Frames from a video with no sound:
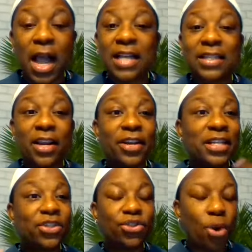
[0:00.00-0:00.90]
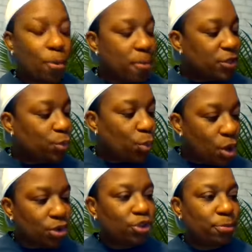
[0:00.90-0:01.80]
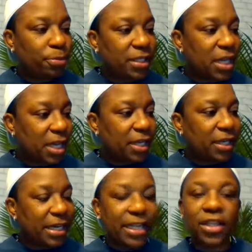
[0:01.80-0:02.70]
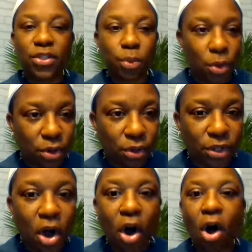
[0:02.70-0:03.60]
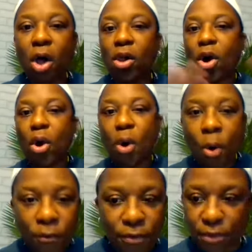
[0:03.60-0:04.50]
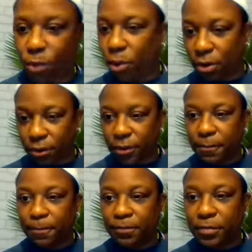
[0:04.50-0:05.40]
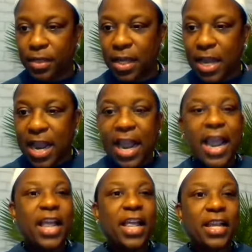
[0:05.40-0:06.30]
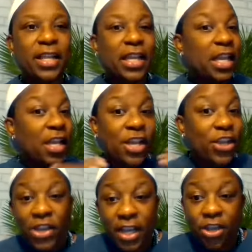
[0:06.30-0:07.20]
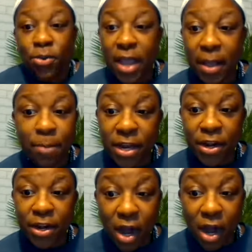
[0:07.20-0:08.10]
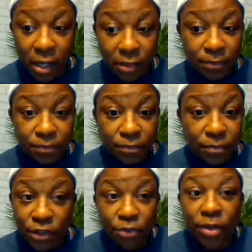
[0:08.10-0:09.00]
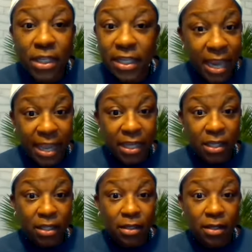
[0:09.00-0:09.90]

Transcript: Guys, there is so much work to be done in this world, all over the world. And you can't be no punk. You really can't.